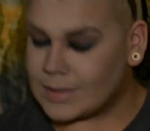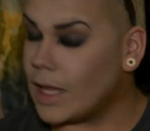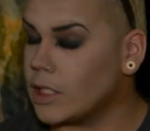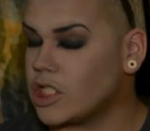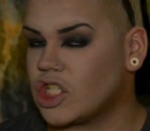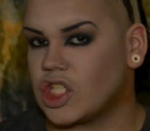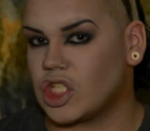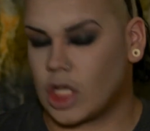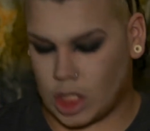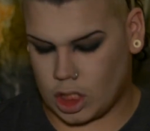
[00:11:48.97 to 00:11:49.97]

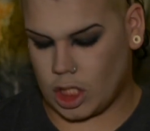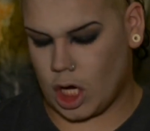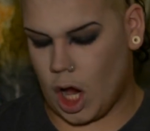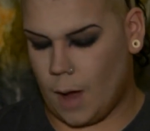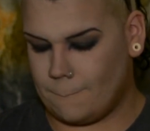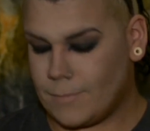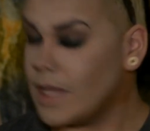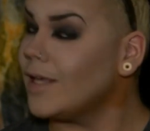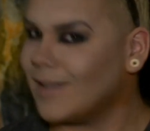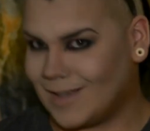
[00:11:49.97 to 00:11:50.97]

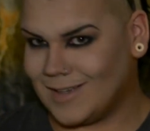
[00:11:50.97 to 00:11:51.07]
Telescopic,